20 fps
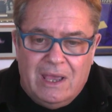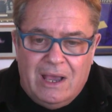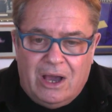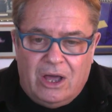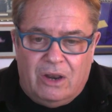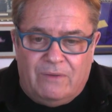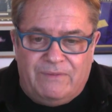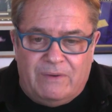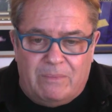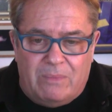
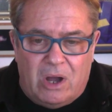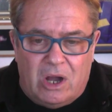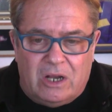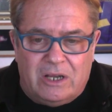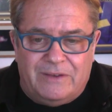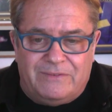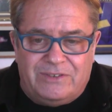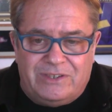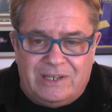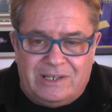And off a
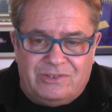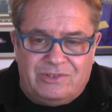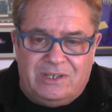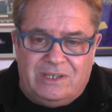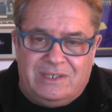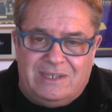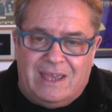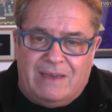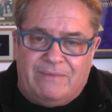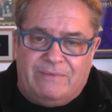mark of
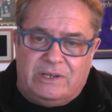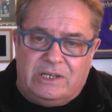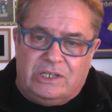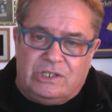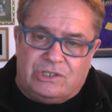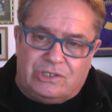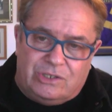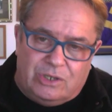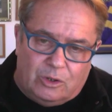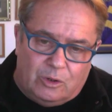67,
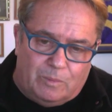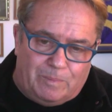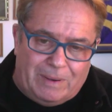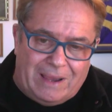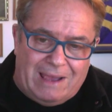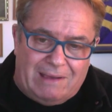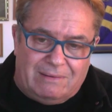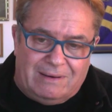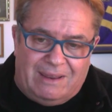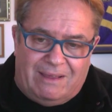it's
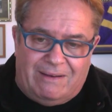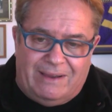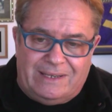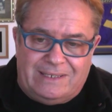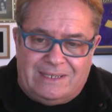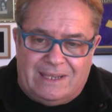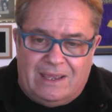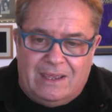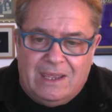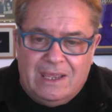£2
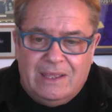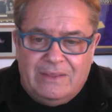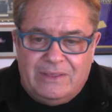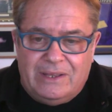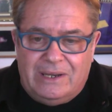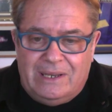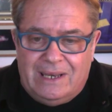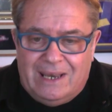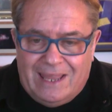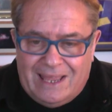lighter
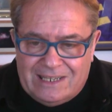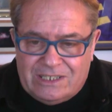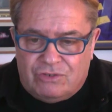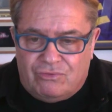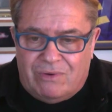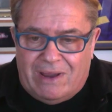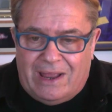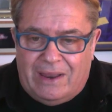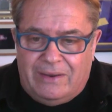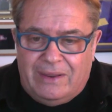than it last
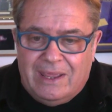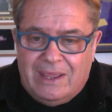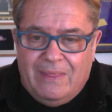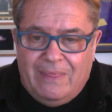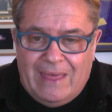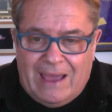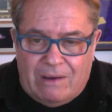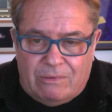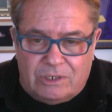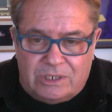ran.
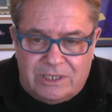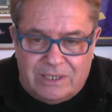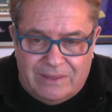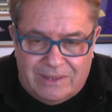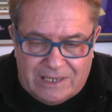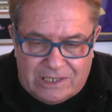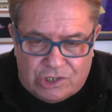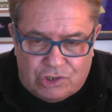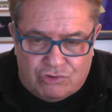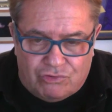That was at
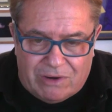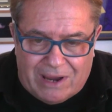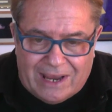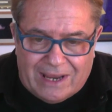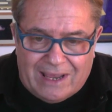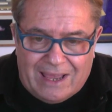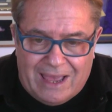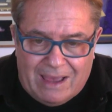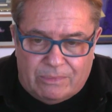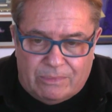this
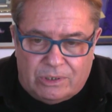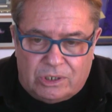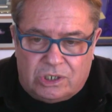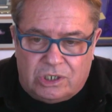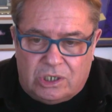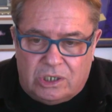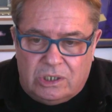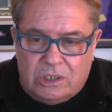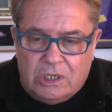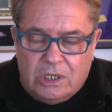track,
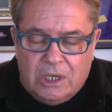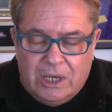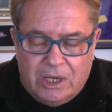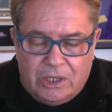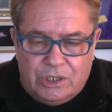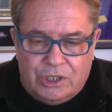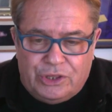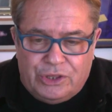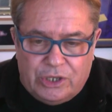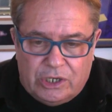Hamilton,
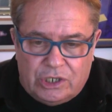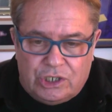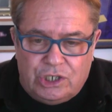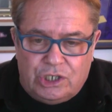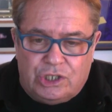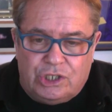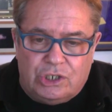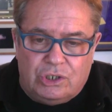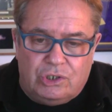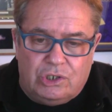on the
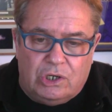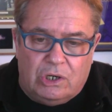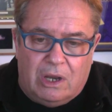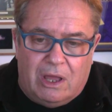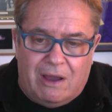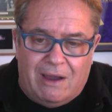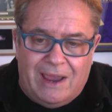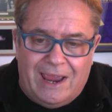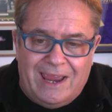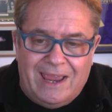30th of
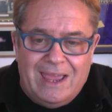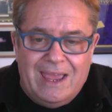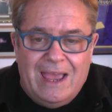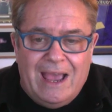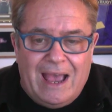July.